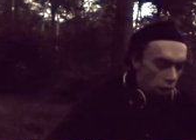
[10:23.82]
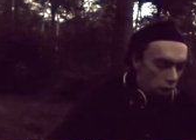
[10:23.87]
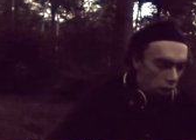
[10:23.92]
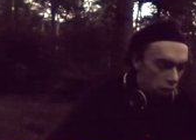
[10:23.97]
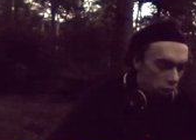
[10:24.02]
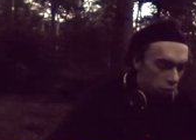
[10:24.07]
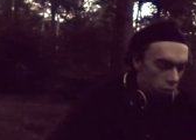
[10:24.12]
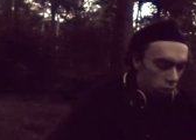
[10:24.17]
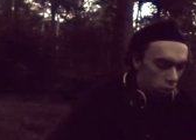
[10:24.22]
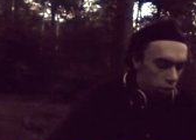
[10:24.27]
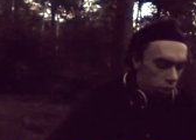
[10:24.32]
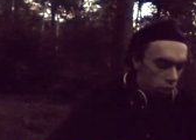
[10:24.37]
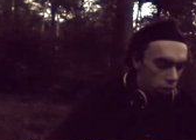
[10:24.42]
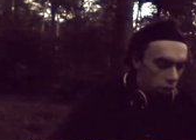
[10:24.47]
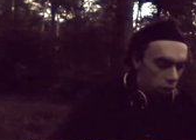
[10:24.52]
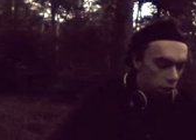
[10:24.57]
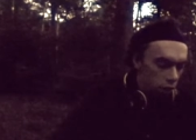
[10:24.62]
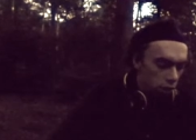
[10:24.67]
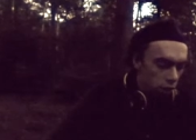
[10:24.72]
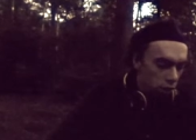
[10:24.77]
how
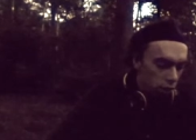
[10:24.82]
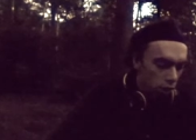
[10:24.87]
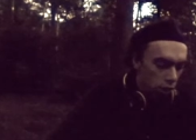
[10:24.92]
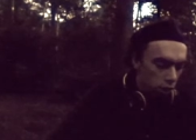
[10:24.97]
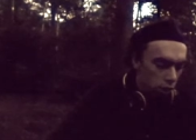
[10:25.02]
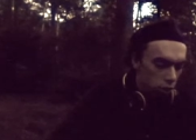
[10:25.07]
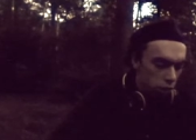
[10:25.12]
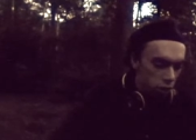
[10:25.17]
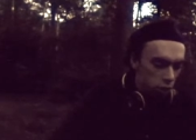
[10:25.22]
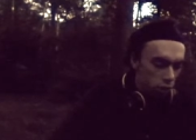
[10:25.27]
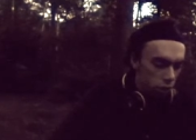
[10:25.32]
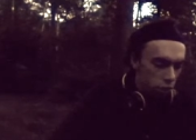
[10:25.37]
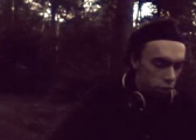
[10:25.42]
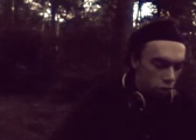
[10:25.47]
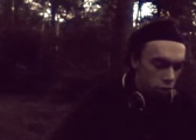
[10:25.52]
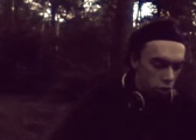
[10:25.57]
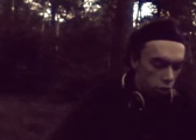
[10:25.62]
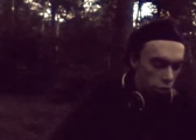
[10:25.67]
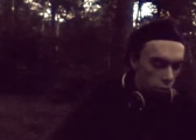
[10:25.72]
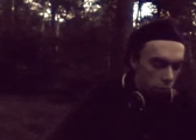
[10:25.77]

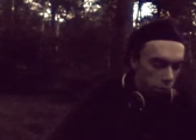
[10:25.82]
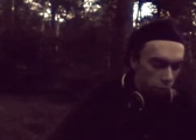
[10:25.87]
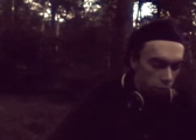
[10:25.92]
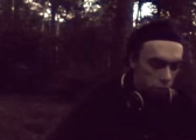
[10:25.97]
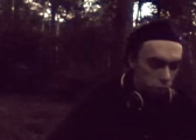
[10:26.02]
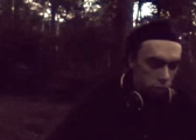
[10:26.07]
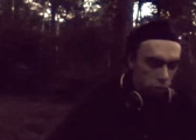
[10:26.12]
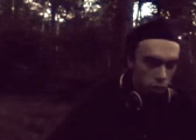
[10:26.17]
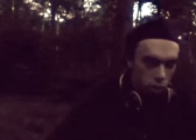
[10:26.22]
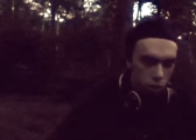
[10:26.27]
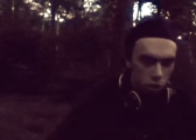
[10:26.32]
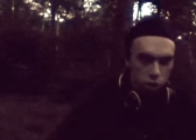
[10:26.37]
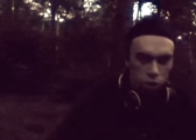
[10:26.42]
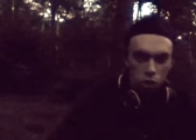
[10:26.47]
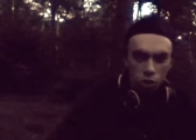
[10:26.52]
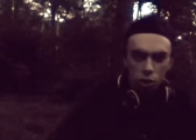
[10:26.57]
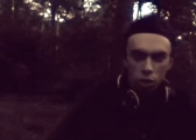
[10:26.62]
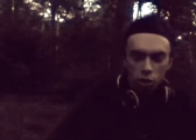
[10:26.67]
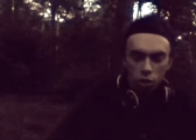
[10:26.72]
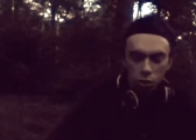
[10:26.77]
intelligent somebody is.
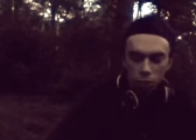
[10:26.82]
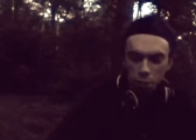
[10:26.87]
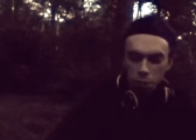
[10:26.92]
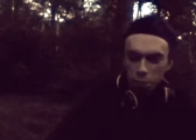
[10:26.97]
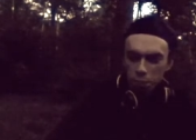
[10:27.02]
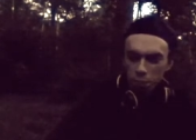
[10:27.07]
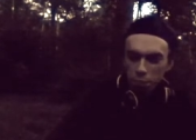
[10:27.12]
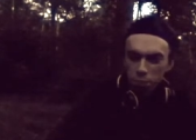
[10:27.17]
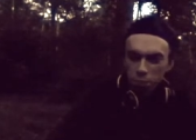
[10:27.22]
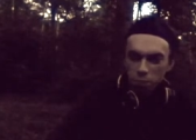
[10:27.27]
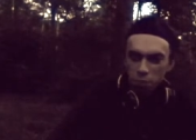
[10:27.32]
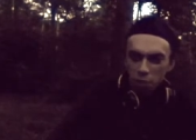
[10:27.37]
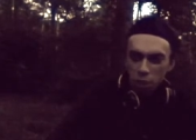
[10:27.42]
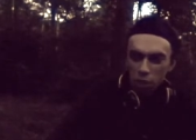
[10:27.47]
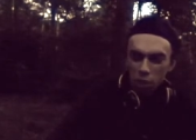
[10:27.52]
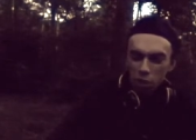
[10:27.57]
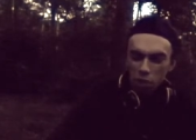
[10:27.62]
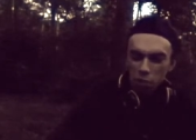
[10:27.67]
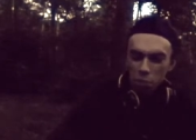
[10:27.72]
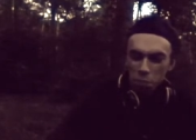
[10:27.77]

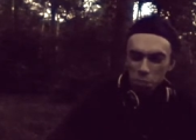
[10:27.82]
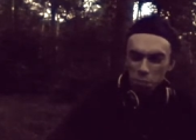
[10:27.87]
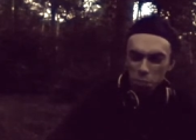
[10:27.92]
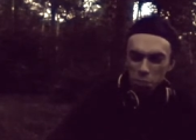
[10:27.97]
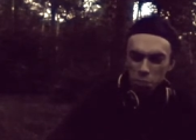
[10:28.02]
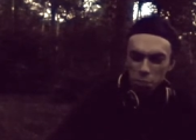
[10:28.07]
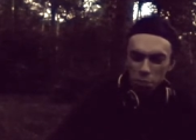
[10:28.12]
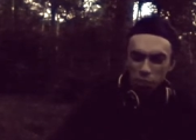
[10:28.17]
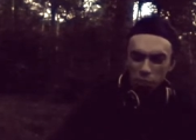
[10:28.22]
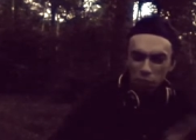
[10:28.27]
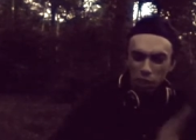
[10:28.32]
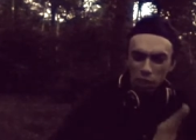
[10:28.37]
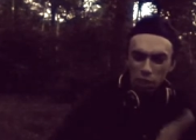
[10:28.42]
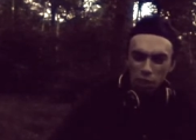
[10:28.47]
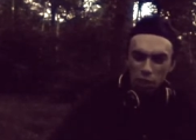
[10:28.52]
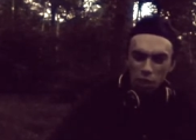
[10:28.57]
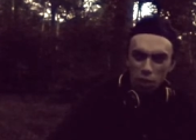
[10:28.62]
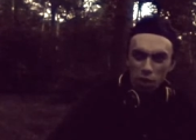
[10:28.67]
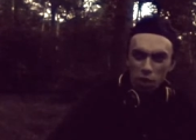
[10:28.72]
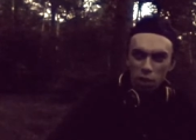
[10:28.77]
Um,
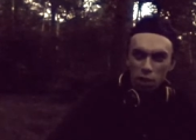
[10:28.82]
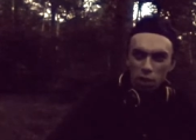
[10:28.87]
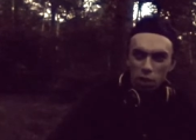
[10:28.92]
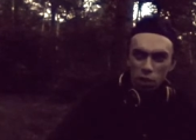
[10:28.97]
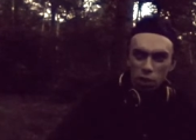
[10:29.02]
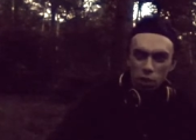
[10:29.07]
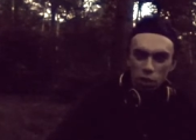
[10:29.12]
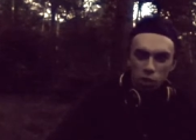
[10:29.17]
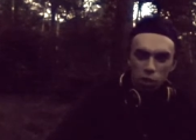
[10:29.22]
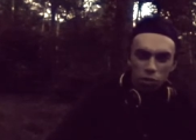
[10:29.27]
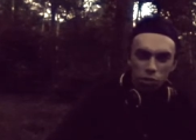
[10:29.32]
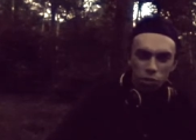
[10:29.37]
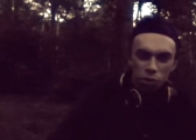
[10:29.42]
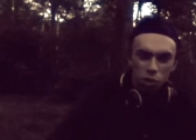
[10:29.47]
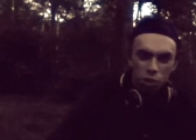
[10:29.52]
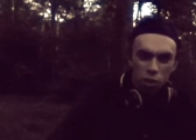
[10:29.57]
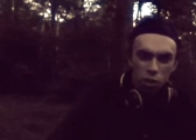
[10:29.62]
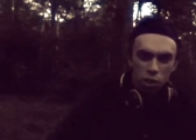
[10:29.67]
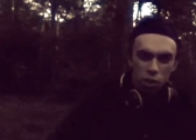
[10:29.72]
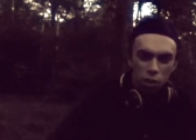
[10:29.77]

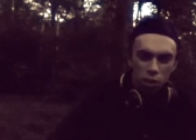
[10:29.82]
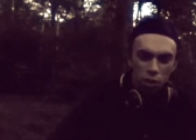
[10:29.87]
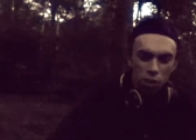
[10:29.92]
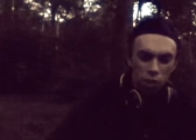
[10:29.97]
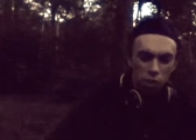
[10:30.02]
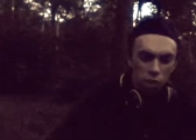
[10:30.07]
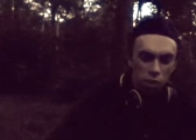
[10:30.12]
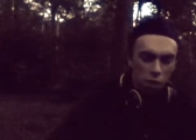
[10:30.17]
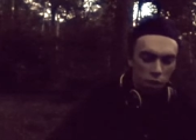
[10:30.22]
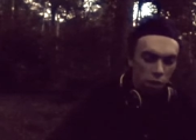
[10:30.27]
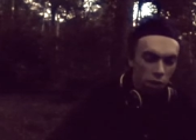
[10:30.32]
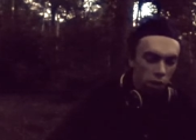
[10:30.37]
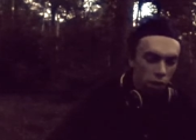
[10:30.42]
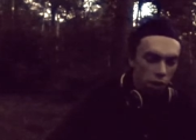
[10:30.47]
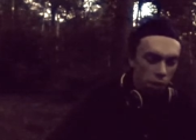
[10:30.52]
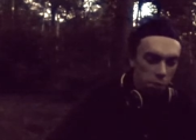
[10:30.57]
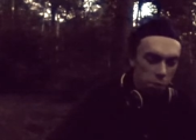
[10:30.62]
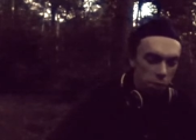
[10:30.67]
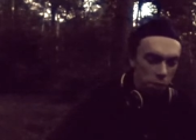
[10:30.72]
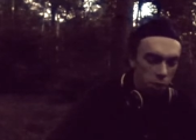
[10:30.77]
even there
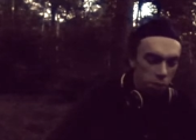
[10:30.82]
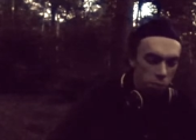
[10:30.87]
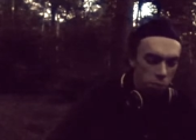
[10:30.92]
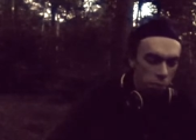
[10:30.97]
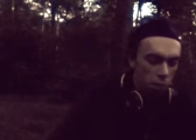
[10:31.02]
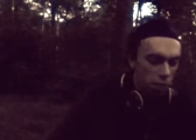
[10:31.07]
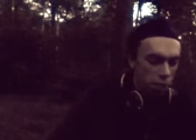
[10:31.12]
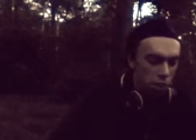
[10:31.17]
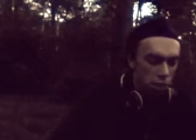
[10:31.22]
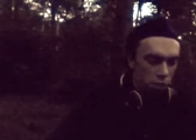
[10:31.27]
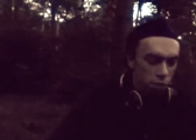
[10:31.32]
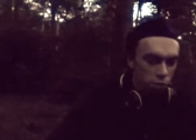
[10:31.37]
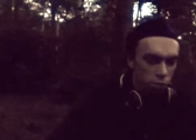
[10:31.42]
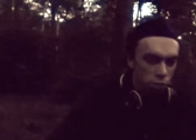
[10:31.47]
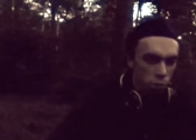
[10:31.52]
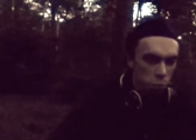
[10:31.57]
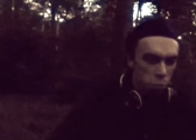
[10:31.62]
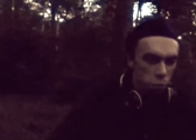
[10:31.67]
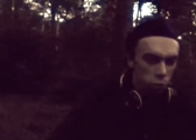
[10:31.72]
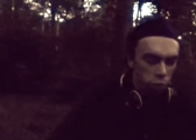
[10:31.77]
have been many
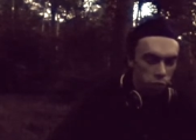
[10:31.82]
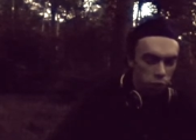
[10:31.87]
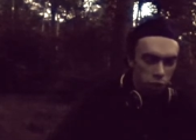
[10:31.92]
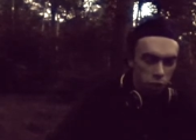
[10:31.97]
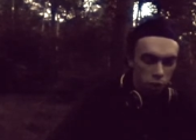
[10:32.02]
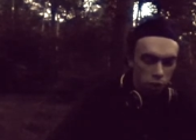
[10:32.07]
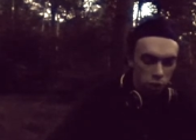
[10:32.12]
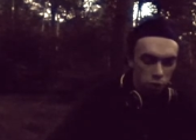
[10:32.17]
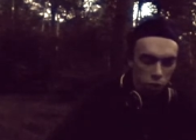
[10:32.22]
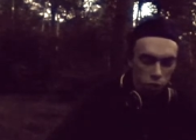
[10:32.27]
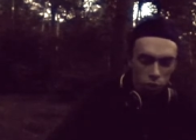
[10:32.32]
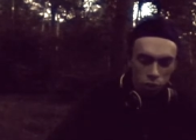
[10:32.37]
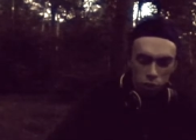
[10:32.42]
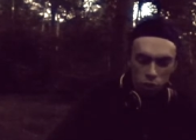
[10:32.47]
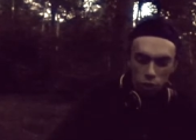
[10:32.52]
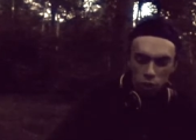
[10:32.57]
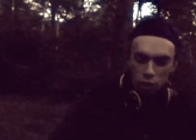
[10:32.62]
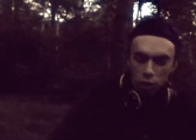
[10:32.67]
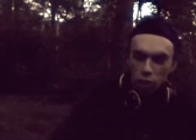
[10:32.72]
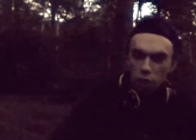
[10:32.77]
forms of
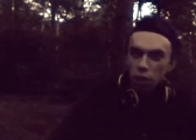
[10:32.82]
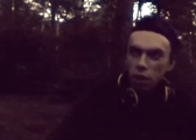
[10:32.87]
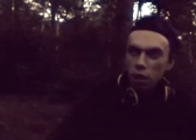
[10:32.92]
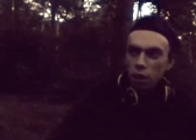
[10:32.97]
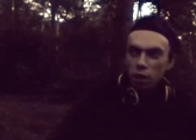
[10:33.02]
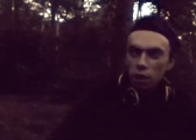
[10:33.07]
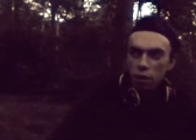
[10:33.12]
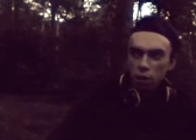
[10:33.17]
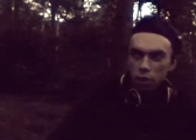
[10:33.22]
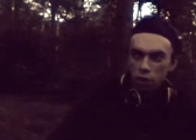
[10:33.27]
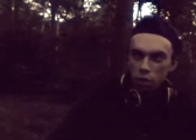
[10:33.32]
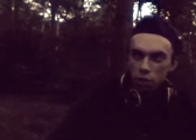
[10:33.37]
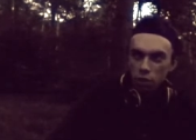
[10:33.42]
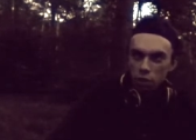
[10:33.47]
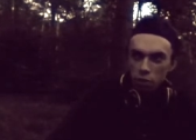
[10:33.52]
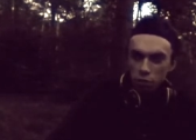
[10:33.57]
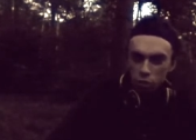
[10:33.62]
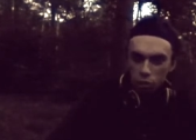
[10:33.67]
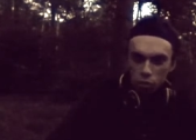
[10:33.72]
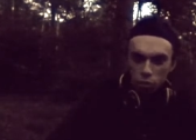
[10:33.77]
intelligence. Uh,
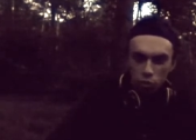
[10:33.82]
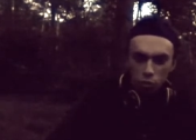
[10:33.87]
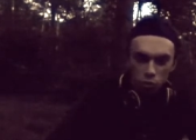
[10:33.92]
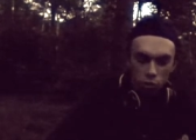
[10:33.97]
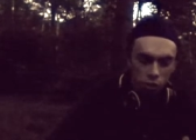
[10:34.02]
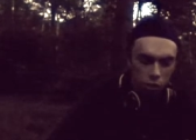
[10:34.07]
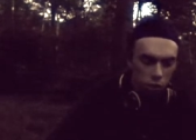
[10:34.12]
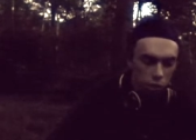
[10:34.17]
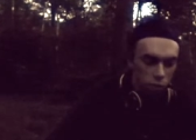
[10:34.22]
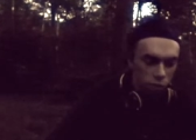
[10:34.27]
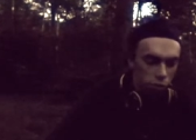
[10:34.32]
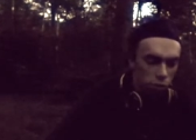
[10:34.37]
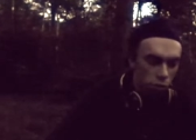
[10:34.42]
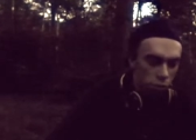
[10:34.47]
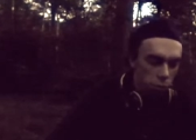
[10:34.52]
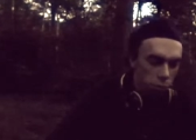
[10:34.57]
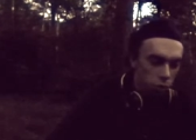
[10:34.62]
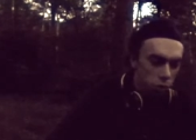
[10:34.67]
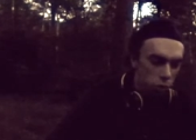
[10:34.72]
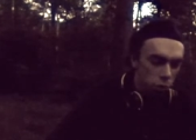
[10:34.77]
not only in the
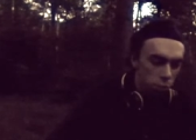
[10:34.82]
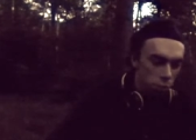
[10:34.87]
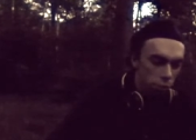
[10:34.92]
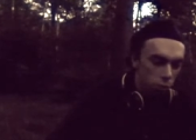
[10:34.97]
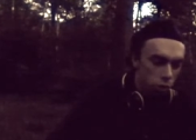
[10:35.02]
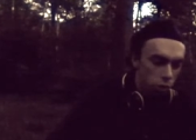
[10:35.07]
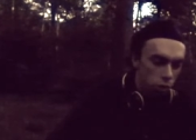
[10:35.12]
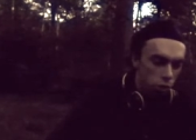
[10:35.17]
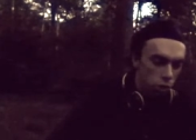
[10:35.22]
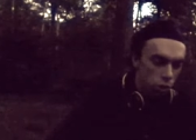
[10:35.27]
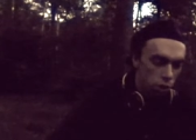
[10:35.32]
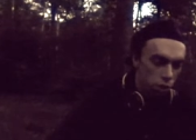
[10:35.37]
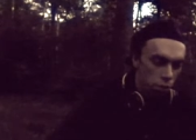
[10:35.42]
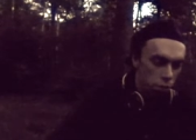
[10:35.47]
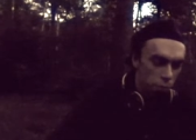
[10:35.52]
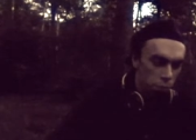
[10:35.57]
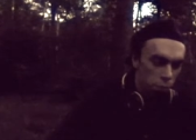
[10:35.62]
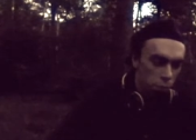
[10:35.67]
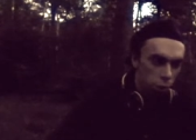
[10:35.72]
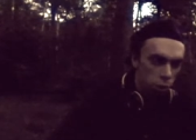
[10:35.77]
form that humans
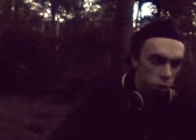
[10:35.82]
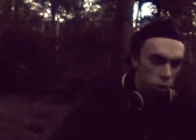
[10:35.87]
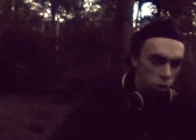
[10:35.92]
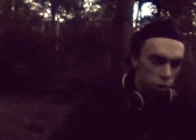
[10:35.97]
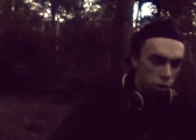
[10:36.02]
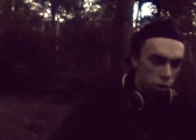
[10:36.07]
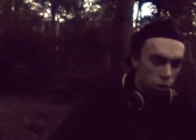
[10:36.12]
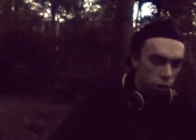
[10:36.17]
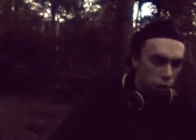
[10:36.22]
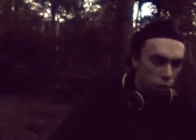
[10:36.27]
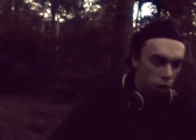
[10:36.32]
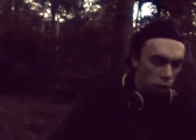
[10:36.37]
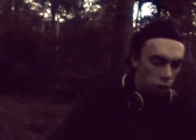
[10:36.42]
most